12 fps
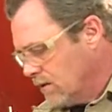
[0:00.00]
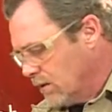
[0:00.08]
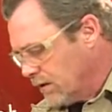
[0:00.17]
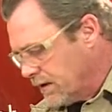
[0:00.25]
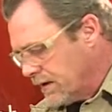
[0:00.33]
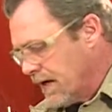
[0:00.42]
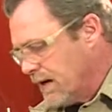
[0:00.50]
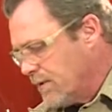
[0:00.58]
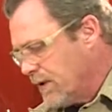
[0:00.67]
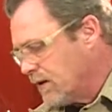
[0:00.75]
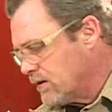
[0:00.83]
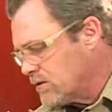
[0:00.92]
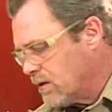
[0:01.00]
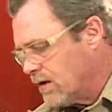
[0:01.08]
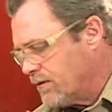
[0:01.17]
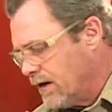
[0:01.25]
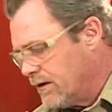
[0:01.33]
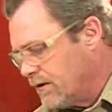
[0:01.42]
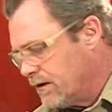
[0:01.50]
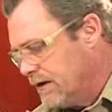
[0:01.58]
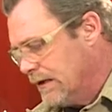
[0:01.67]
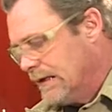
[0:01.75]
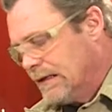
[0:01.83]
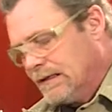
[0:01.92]
With the K-Bug 1200,
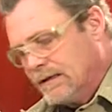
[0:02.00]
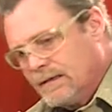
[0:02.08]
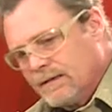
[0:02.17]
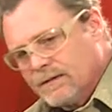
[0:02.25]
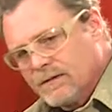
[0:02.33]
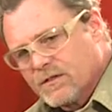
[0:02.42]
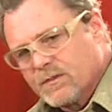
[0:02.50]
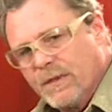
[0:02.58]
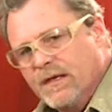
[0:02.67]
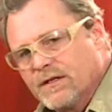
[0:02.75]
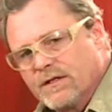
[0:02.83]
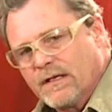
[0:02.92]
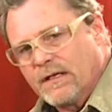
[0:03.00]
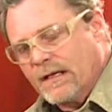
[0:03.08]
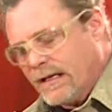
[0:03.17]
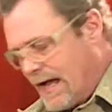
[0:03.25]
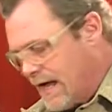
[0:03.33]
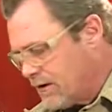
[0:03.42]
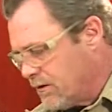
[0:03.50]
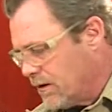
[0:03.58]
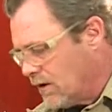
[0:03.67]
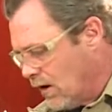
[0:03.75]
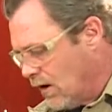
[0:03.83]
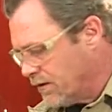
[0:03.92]
the speed is
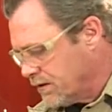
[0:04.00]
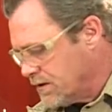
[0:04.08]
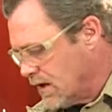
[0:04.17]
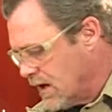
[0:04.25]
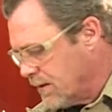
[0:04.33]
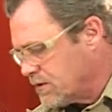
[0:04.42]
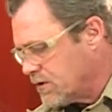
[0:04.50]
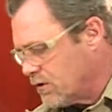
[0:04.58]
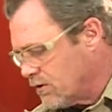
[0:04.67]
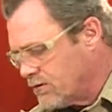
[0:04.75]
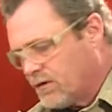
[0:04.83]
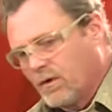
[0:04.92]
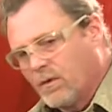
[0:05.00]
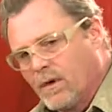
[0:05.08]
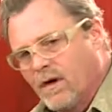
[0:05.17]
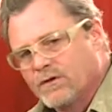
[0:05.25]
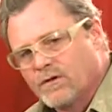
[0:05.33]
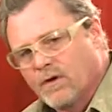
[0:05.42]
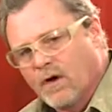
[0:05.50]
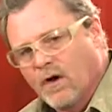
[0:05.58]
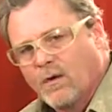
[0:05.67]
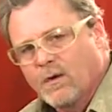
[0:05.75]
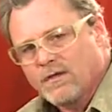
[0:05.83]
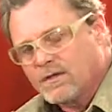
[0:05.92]
accurate all the time, so your fillet welds are
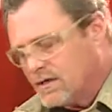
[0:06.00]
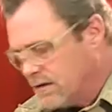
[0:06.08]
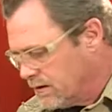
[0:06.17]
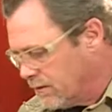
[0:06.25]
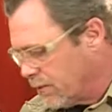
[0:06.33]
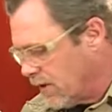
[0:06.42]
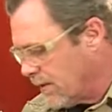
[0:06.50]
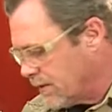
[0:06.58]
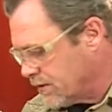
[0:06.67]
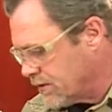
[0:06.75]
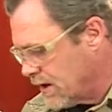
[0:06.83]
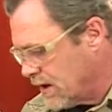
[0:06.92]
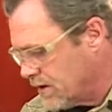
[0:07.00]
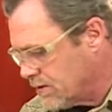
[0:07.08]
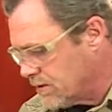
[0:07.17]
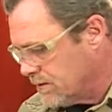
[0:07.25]
always the proper size.